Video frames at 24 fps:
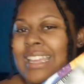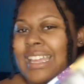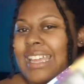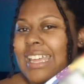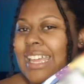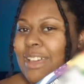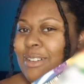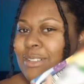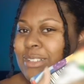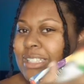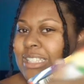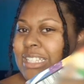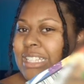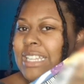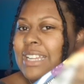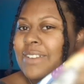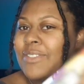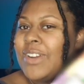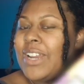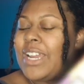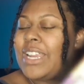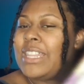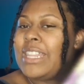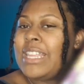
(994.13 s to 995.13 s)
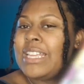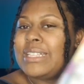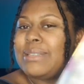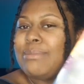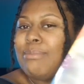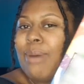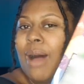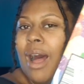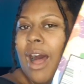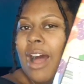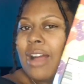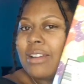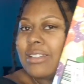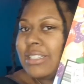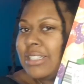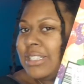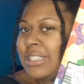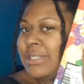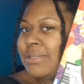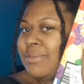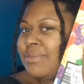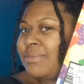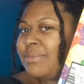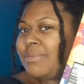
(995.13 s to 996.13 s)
It was delivered in this box.